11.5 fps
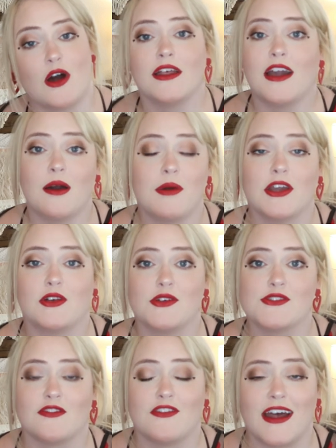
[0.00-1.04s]
all I got my
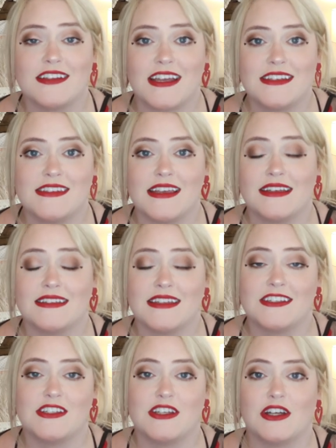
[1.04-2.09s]
girls for Valentine's Day
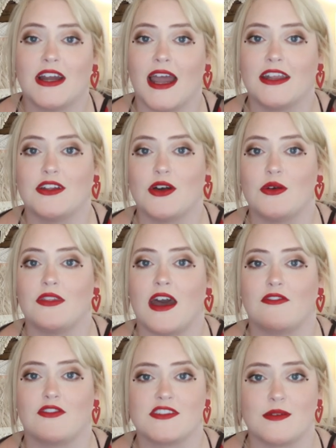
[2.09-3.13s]
this year. I know
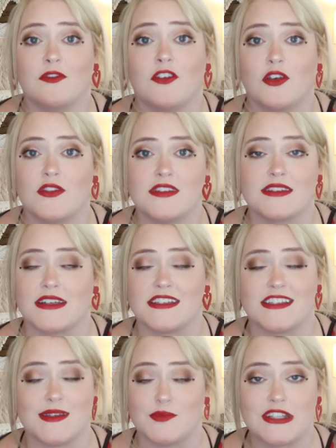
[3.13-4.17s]
that for some of you this is going
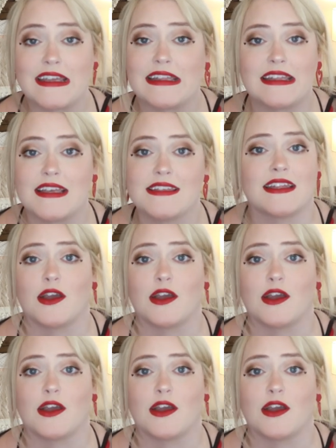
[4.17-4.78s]
to seem ridiculous